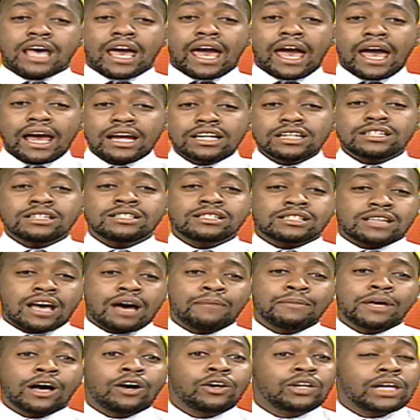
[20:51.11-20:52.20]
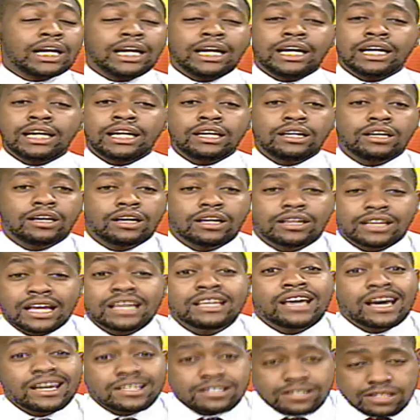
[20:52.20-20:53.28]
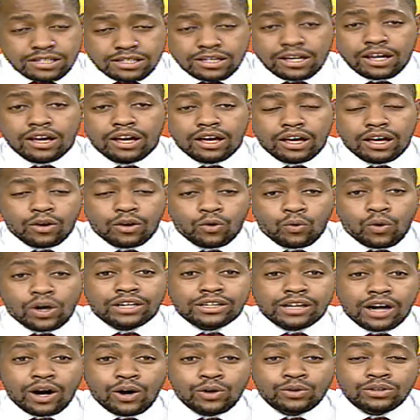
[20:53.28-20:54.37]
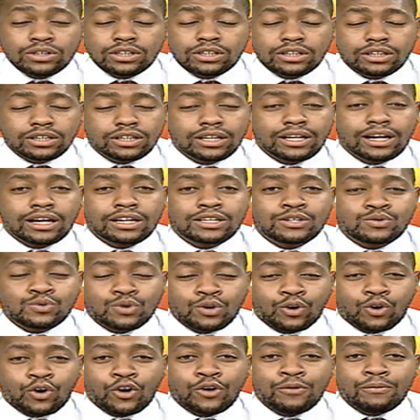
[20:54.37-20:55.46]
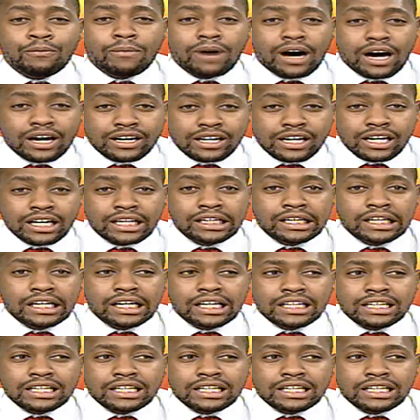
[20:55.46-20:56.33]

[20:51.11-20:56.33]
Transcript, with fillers: And it is coming out clearly that yes, kwa ground kila kitu iko imara.